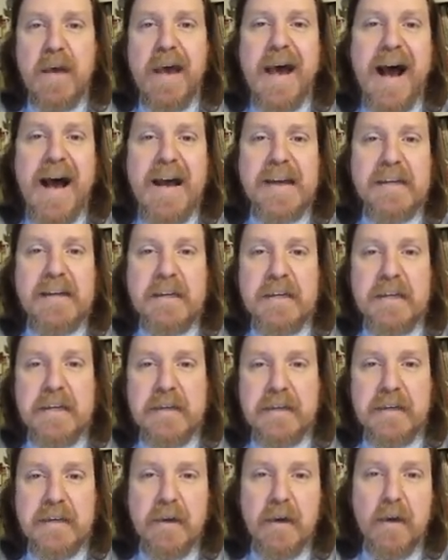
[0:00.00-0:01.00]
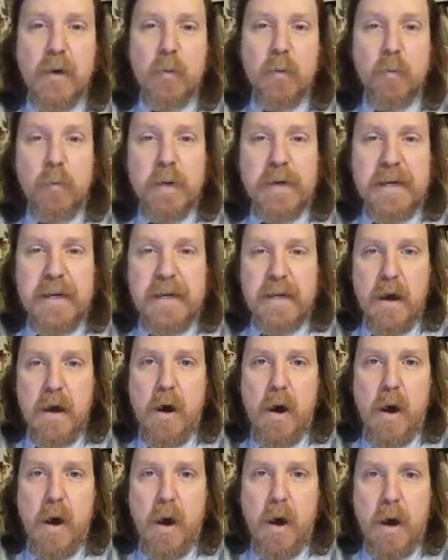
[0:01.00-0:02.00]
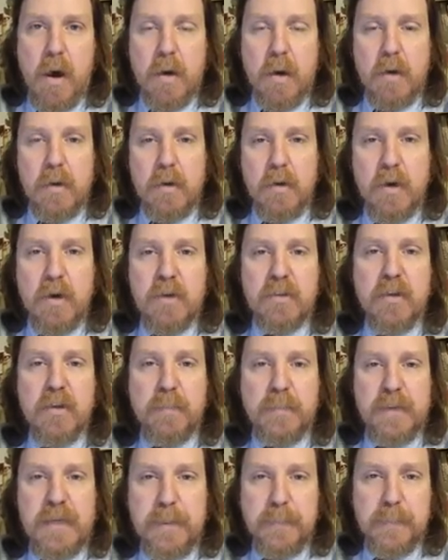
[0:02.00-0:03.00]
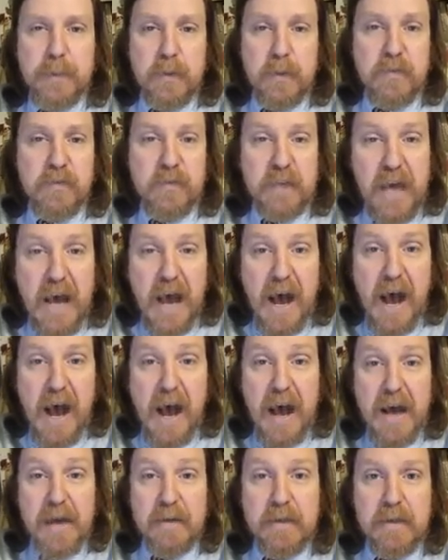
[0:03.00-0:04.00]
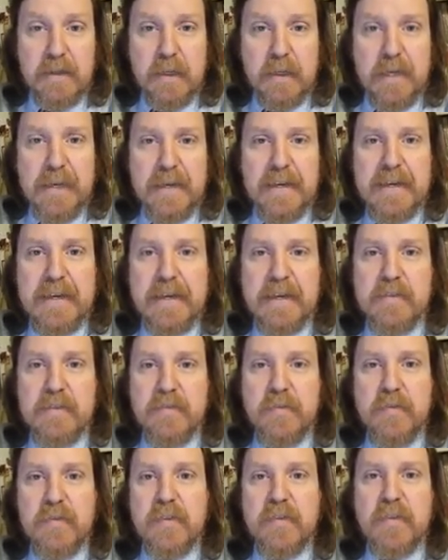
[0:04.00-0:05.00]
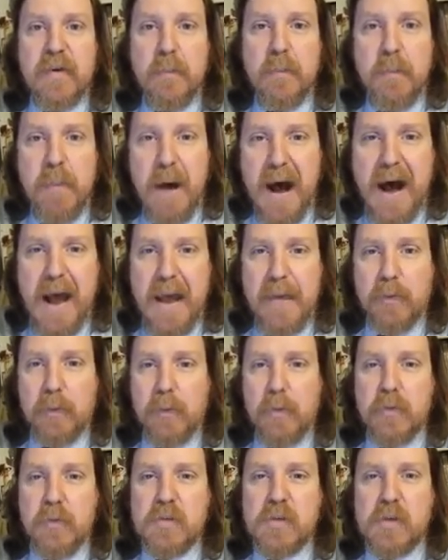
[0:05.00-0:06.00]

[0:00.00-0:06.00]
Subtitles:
i.e., we are the people of God in the Bible.